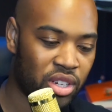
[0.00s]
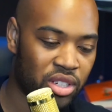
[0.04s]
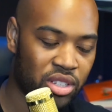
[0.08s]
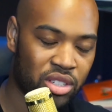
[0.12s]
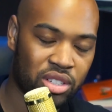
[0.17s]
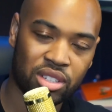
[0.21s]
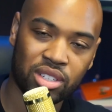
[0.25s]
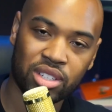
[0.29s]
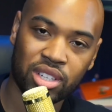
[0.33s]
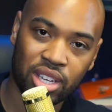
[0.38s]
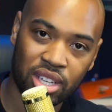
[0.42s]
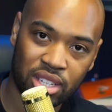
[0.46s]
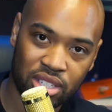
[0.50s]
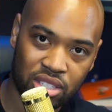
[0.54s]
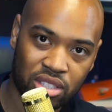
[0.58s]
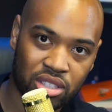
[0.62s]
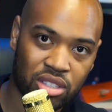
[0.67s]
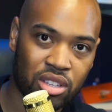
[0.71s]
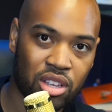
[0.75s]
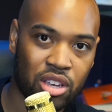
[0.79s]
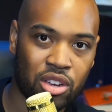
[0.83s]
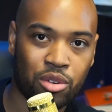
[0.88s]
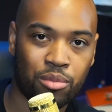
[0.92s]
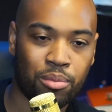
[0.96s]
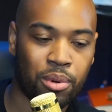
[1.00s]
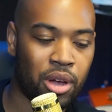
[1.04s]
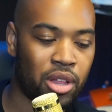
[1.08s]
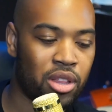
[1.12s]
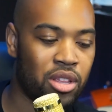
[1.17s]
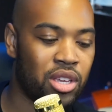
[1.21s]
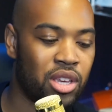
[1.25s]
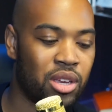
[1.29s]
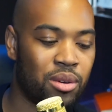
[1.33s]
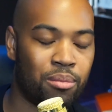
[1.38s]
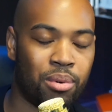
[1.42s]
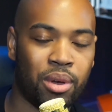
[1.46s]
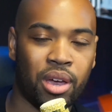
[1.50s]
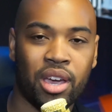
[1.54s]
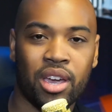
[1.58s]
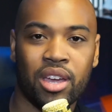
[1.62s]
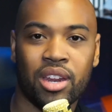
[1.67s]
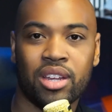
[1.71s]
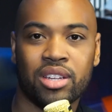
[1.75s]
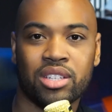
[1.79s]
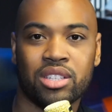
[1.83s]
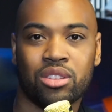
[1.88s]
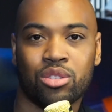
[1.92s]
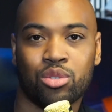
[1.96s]
And yes, they'll probably get paid
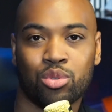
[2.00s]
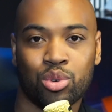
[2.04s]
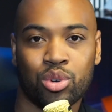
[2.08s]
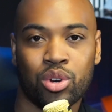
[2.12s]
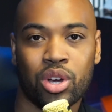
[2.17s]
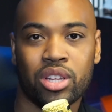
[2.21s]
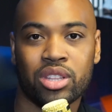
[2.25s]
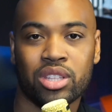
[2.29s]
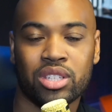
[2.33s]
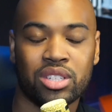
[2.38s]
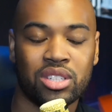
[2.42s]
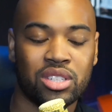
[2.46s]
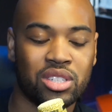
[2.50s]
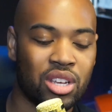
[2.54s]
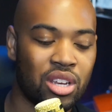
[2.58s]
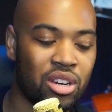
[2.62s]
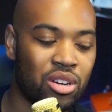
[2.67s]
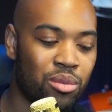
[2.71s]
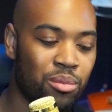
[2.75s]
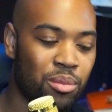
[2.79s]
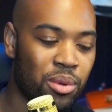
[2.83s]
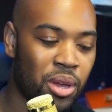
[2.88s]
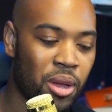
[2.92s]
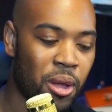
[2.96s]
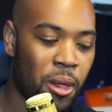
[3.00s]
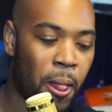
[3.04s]
throughout this settlement,